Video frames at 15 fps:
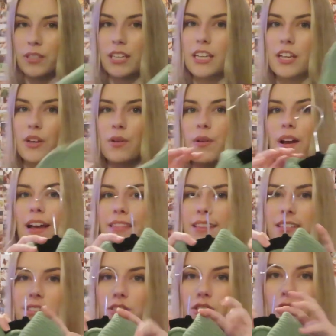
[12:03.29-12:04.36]
really cute,
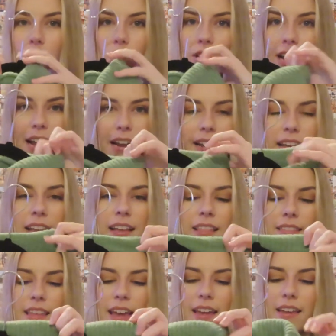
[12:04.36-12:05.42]
and this turtleneck
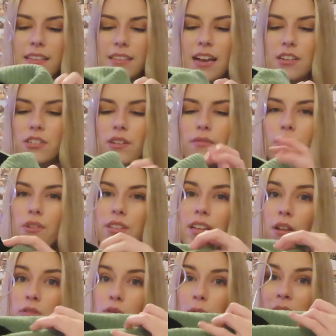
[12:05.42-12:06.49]
that is actually folded
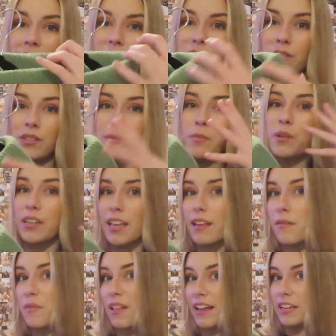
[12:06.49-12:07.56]
down twice, so it's a
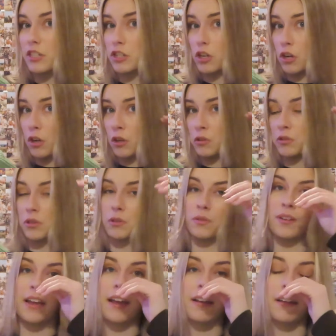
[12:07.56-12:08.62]
pretty like tall
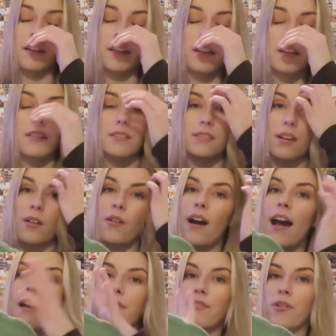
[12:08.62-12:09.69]
turtleneck. So
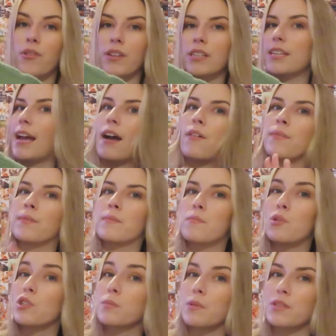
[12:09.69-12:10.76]
I fold it down
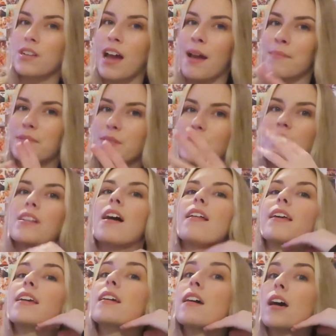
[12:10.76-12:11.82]
multiple times so it's
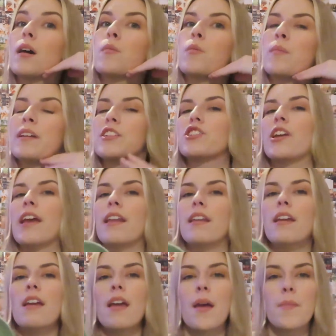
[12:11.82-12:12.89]
not like up on my
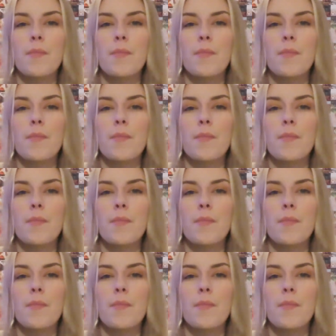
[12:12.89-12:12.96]
chin,